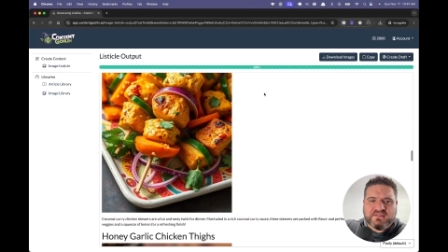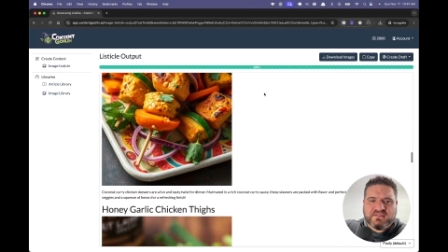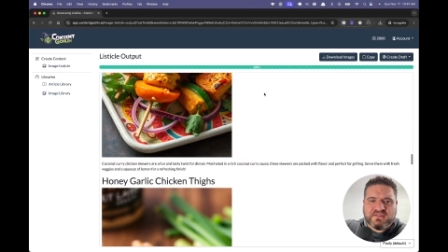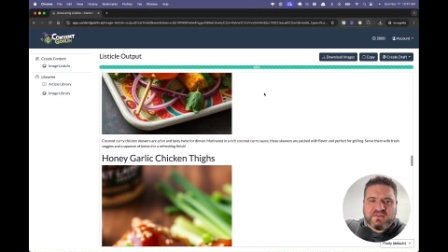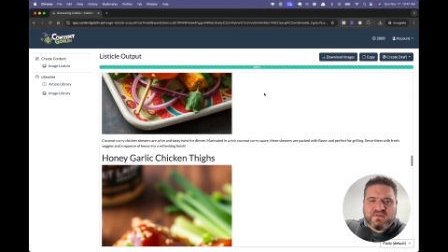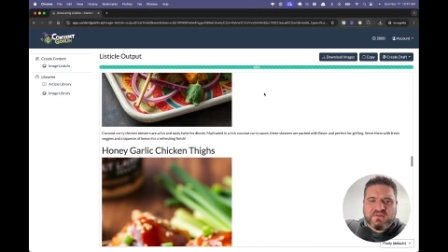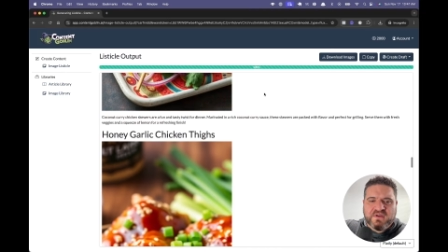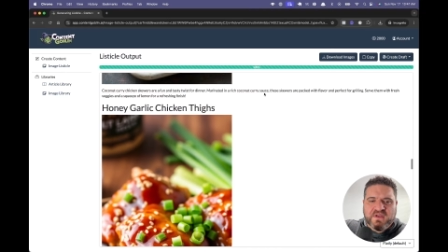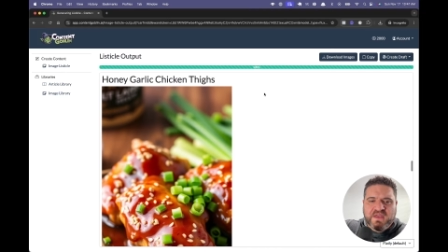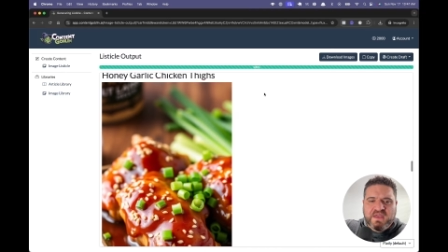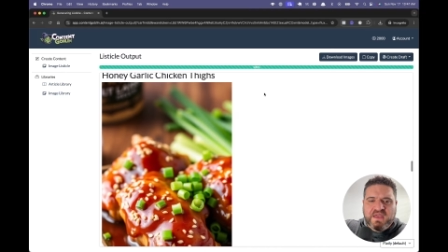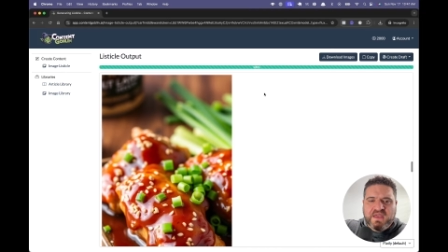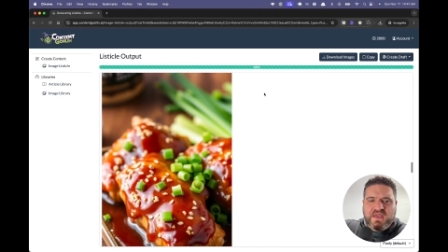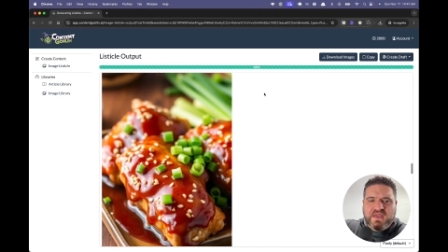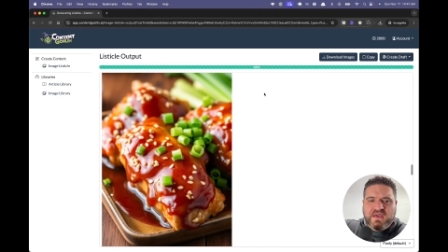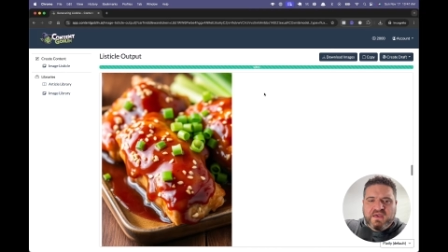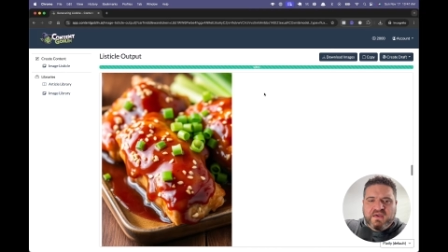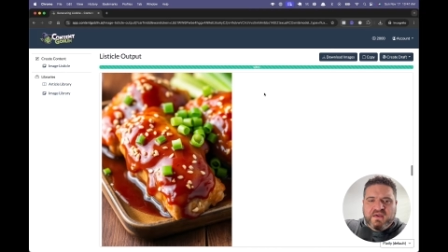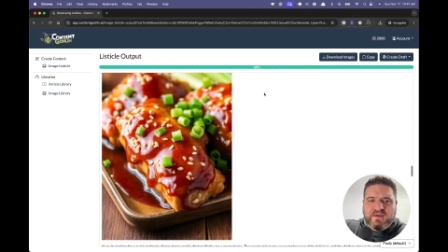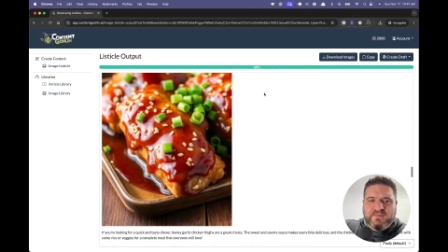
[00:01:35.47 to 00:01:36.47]
So
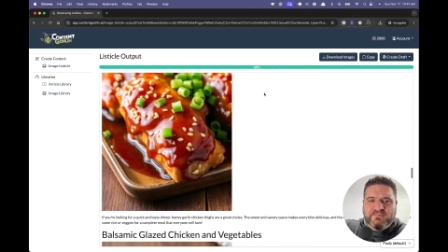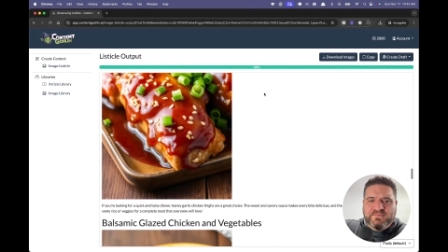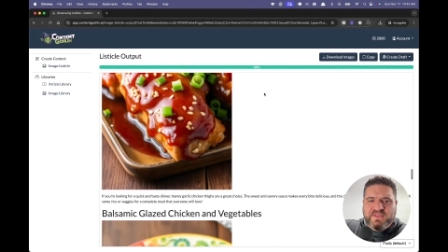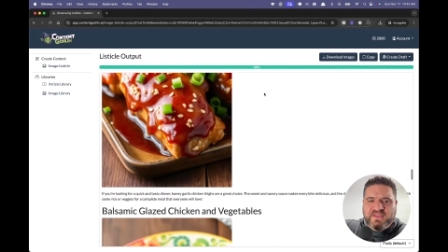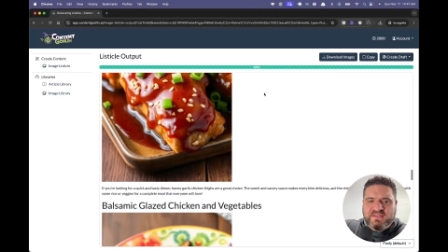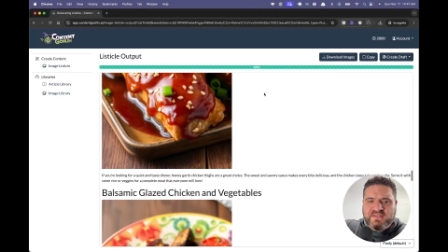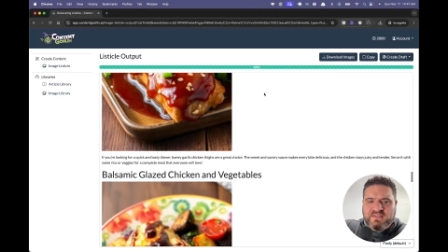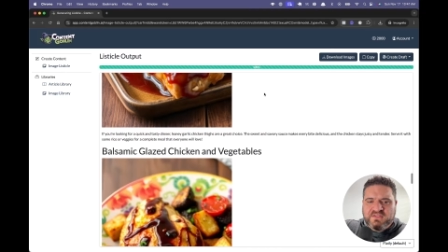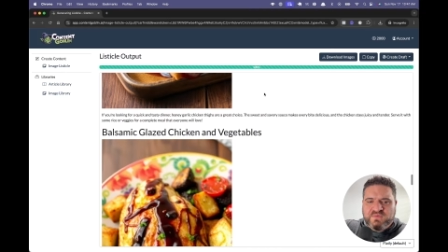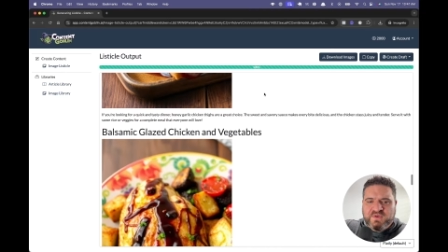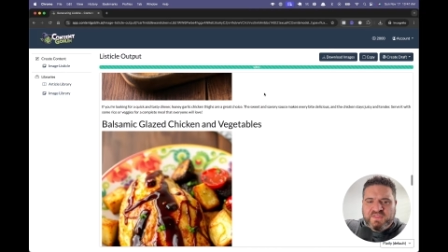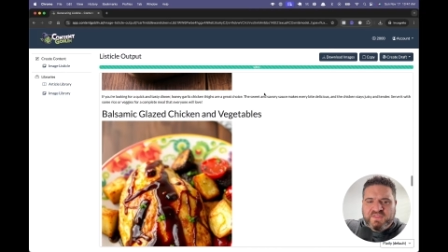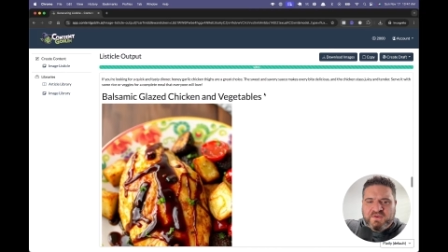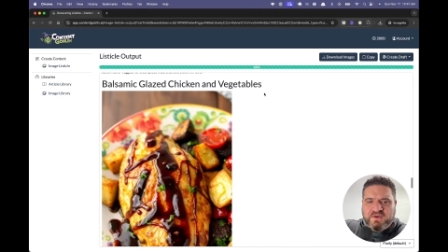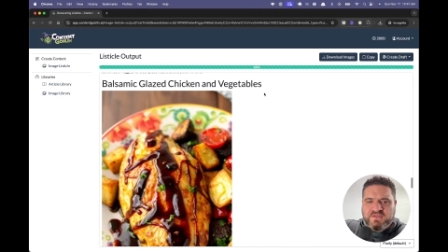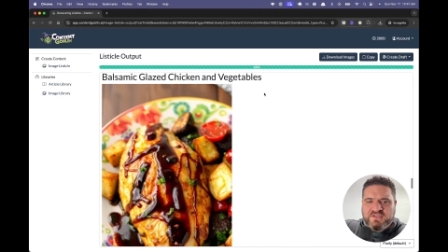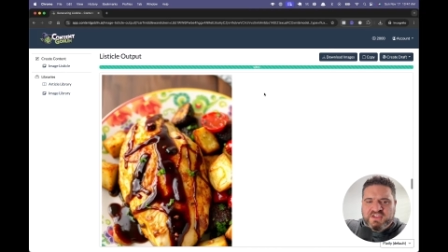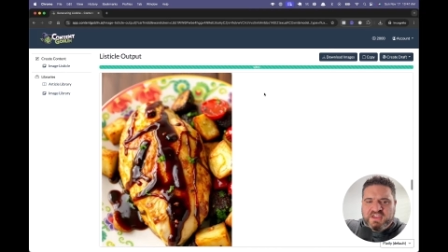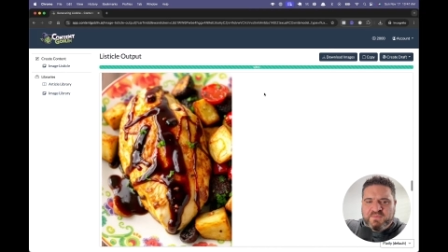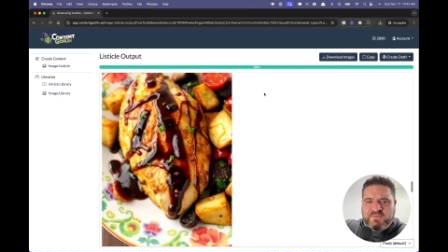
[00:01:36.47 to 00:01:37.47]
this is with
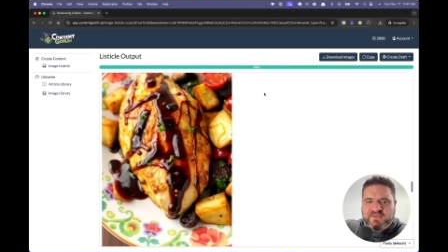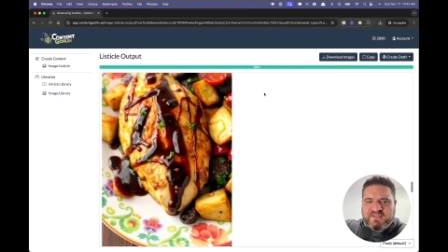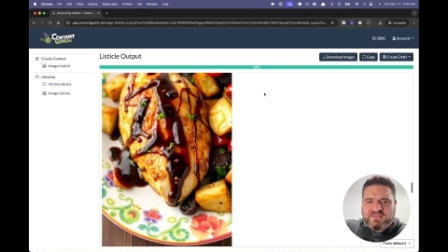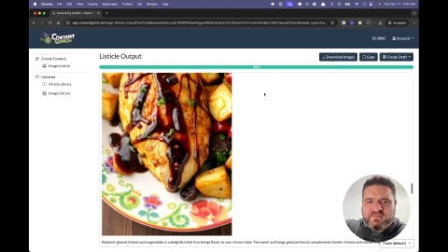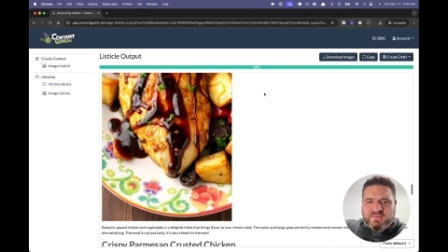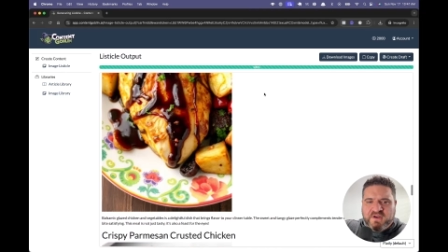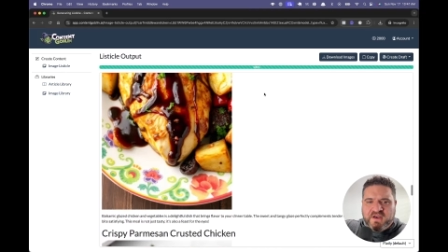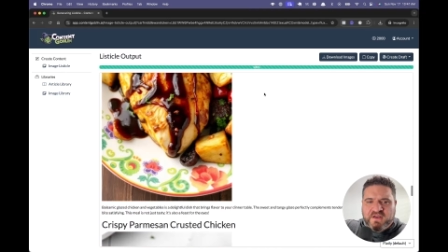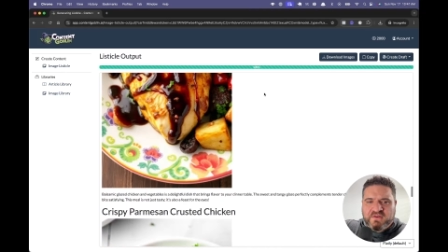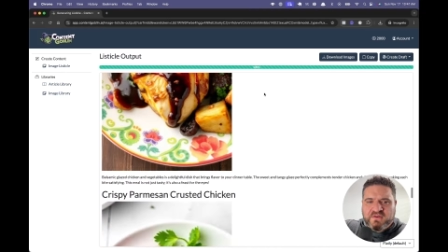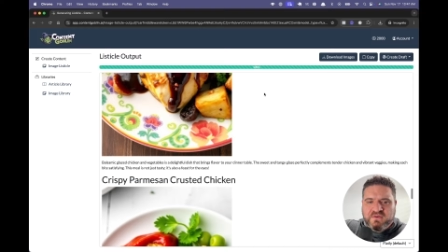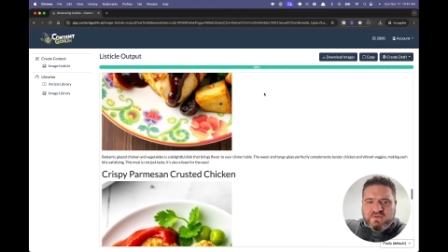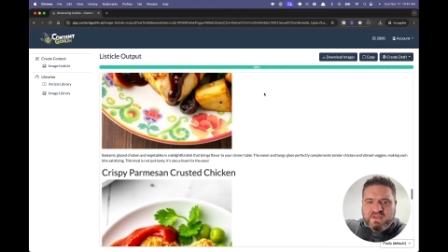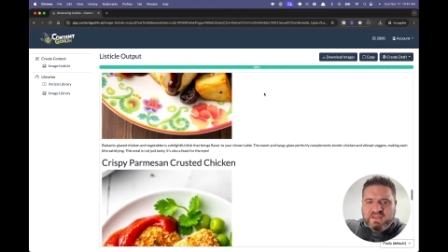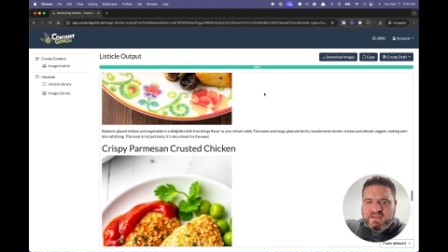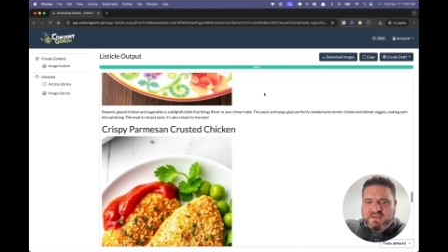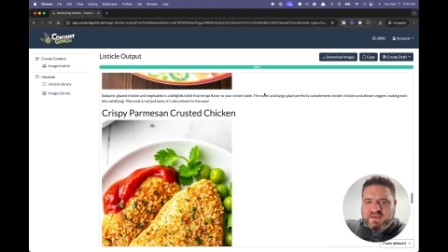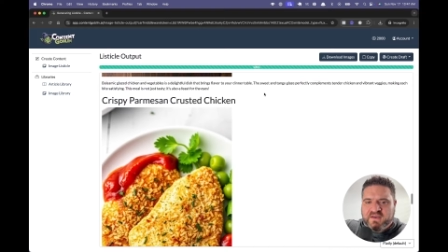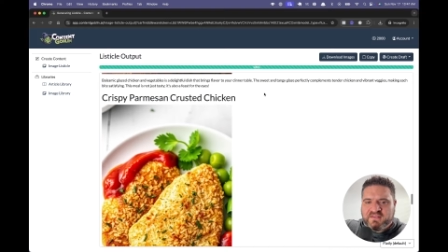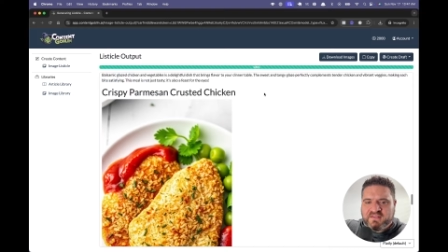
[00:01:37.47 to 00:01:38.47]
our cheapest model.
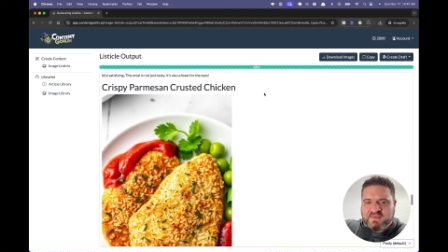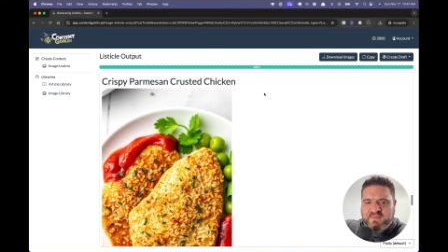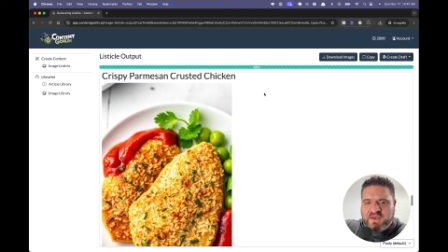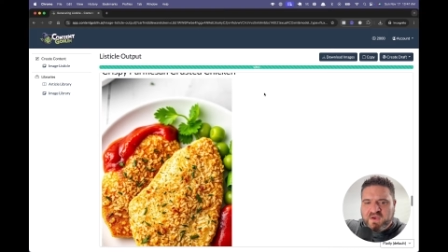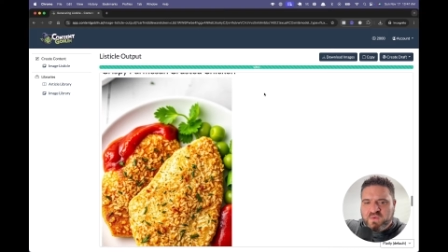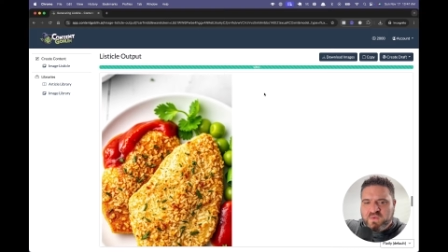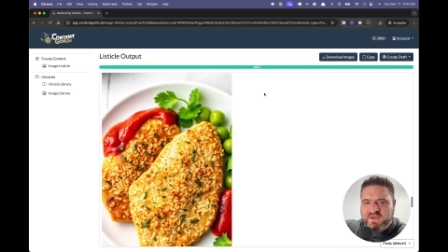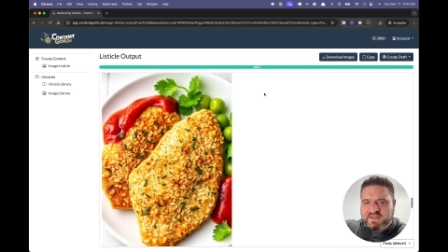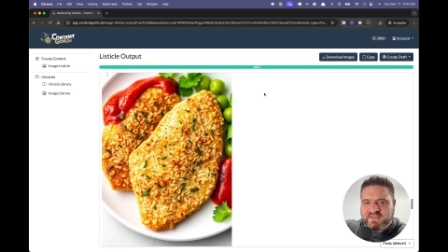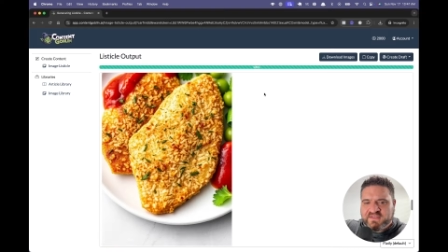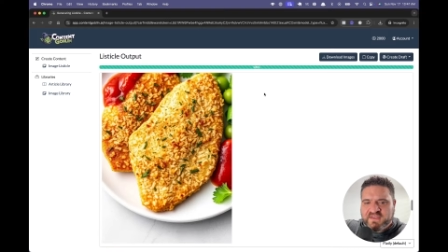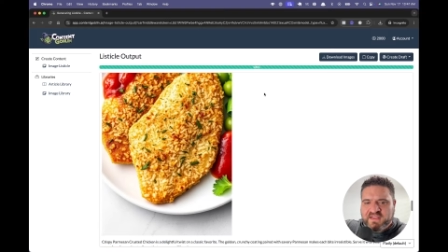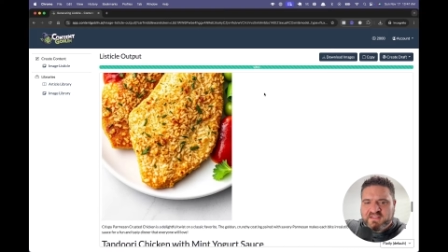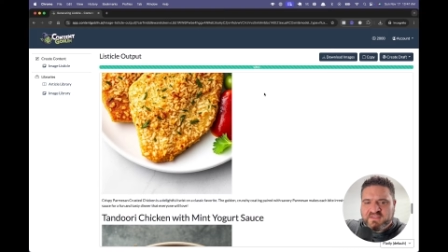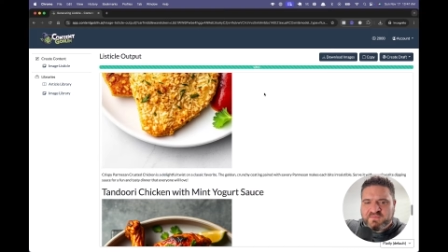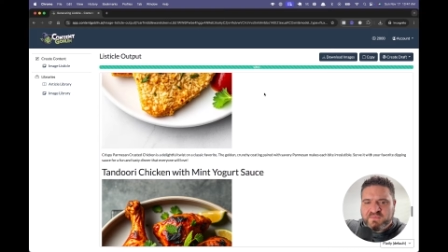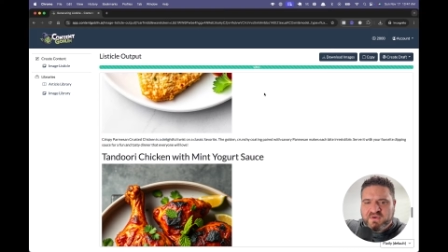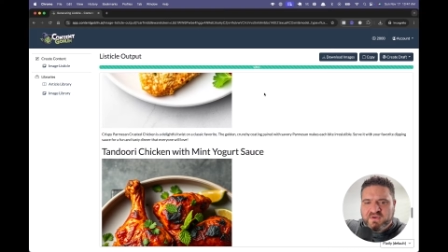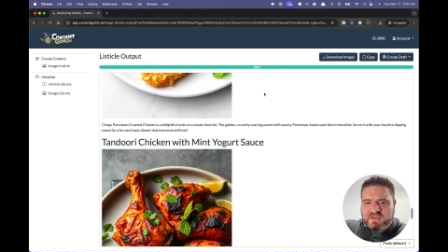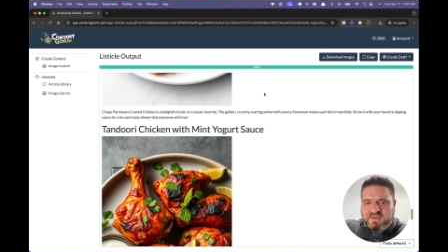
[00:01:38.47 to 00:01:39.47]
It costs about 1 cent
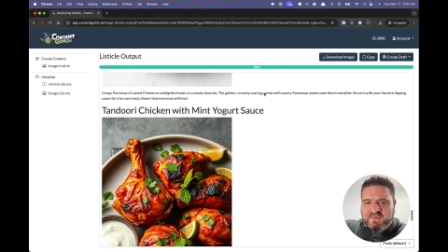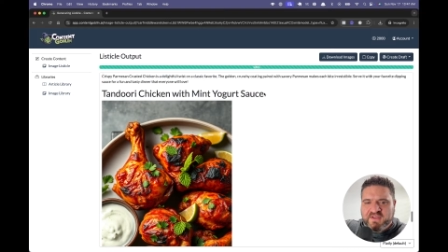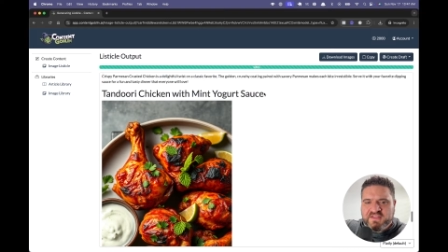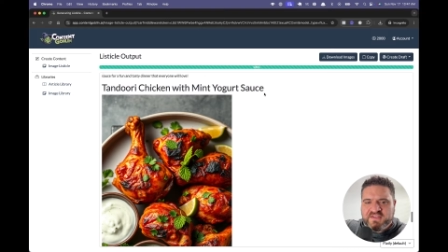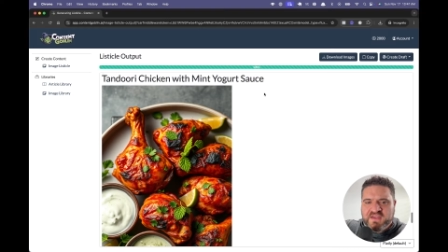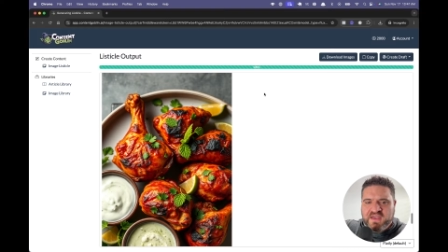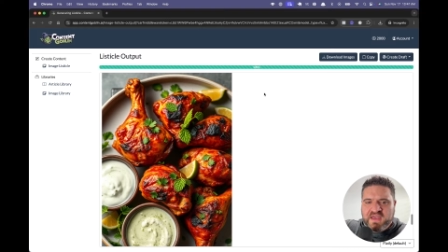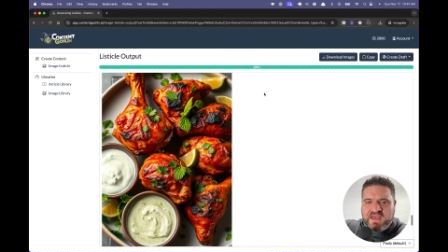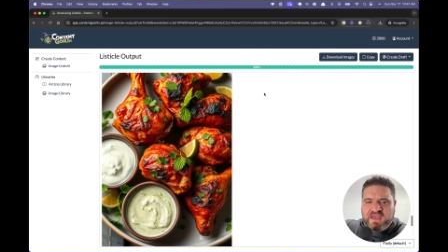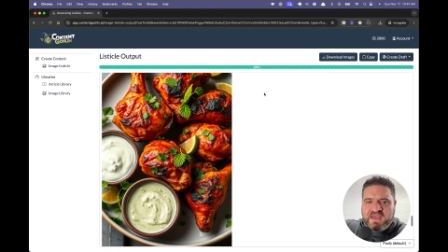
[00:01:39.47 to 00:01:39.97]
per image.